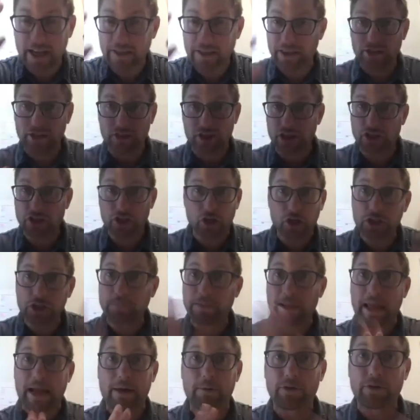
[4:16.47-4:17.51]
the church
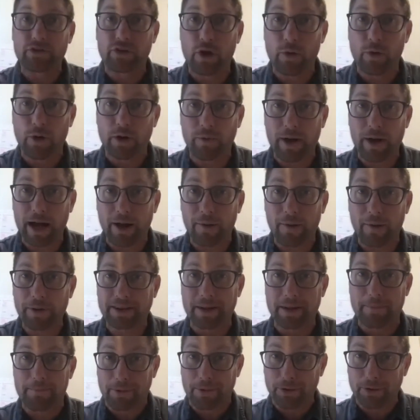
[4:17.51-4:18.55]
plant was going well,
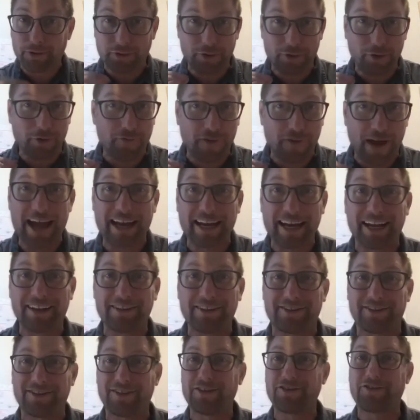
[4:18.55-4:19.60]
but the personal
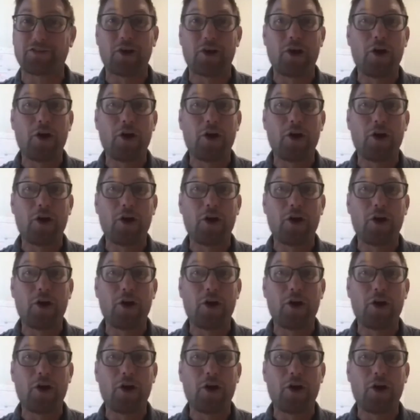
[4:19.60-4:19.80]
finances